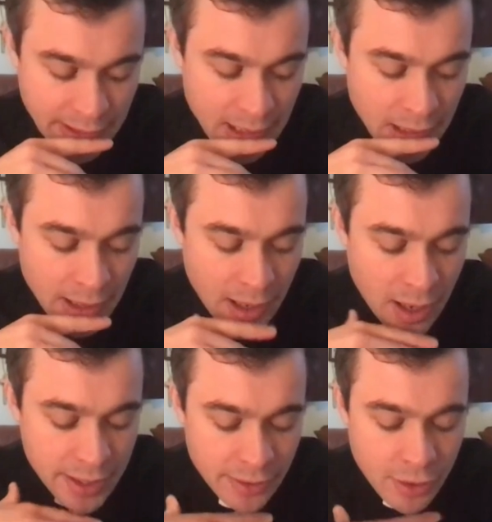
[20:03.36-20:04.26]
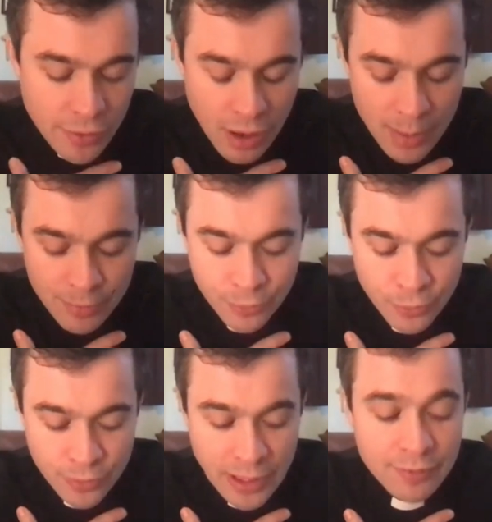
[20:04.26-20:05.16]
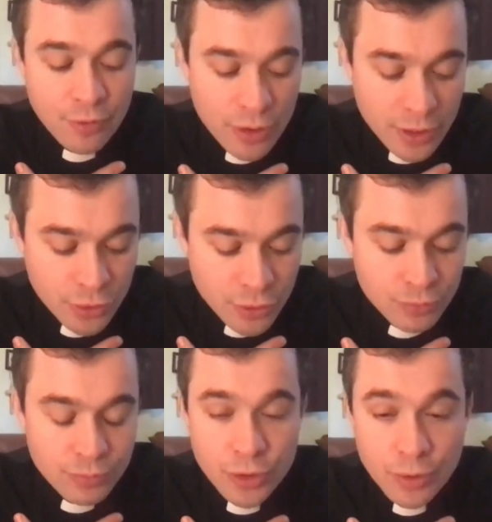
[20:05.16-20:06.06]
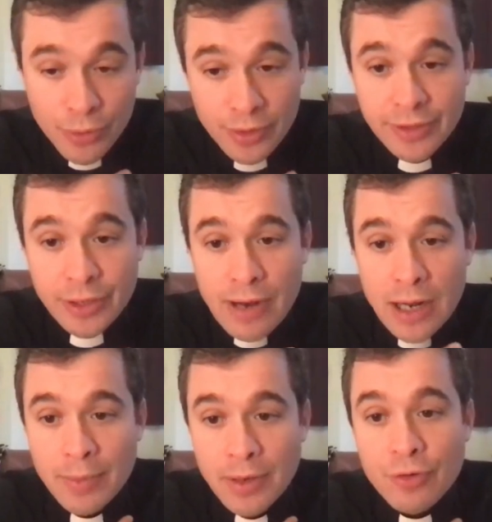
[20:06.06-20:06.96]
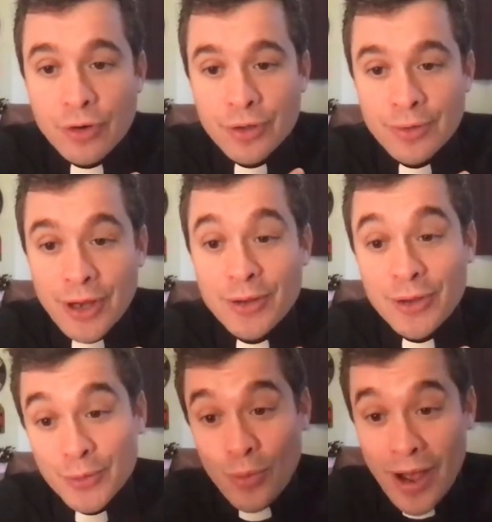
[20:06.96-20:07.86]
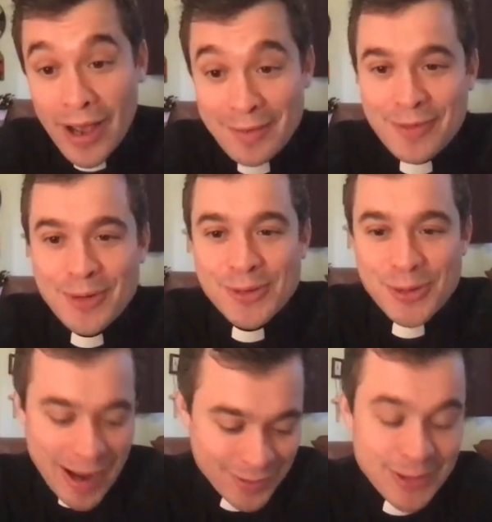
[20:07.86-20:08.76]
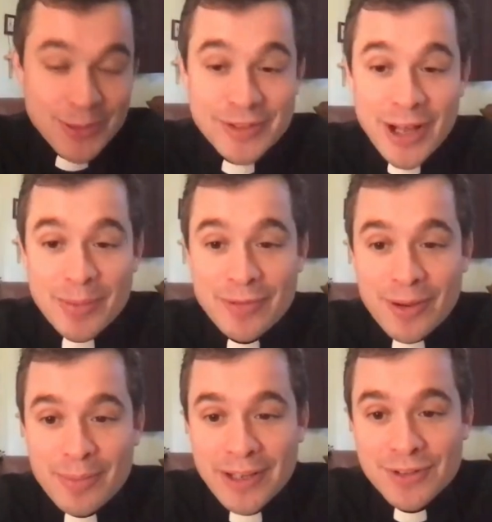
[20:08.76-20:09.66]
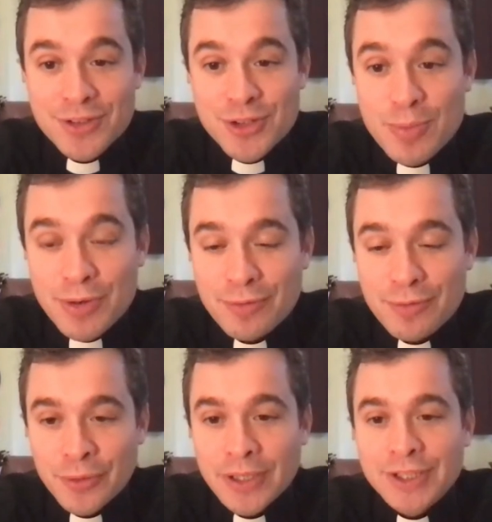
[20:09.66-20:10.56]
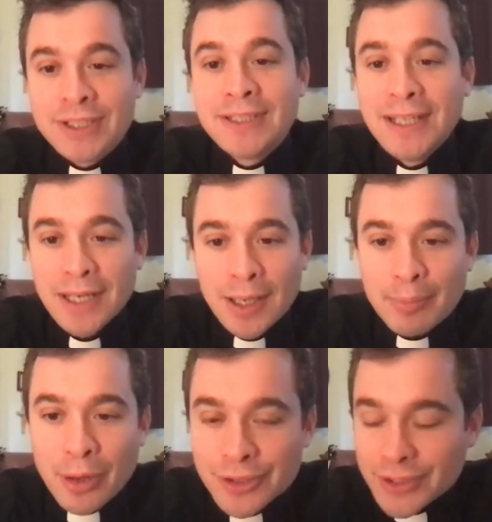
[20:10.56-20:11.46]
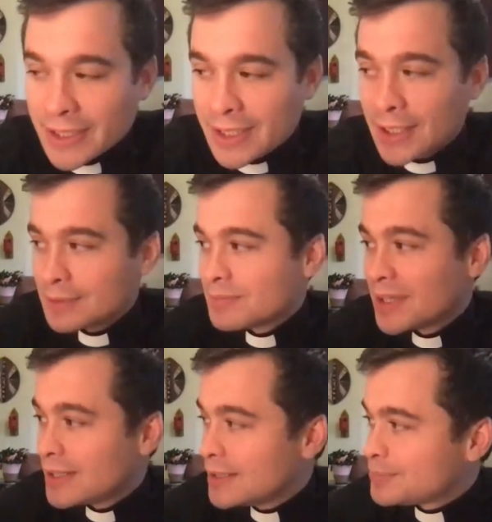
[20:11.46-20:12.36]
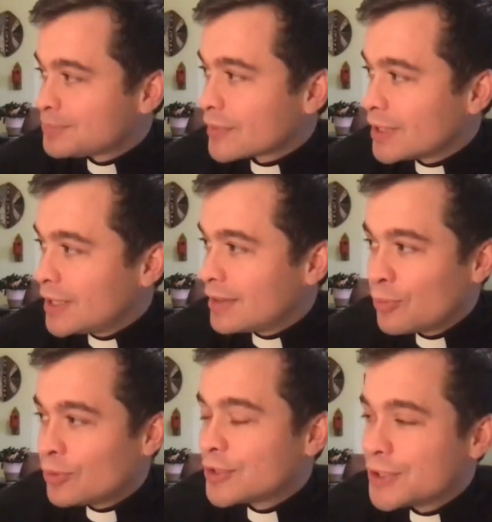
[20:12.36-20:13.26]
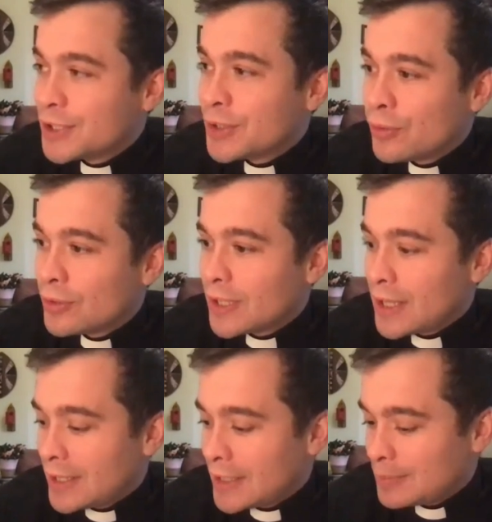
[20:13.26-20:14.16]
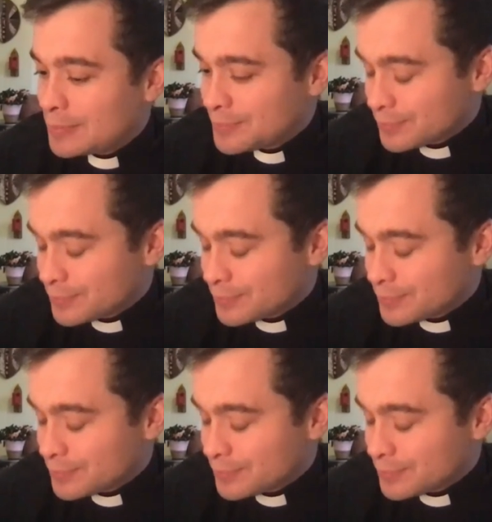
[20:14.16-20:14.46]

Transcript: like that. I know that I'm flawed. I've got a good community around me. I've got a good wife who's grounded, who tell me if I'm being stupid and foolish and posting a what does she call it? A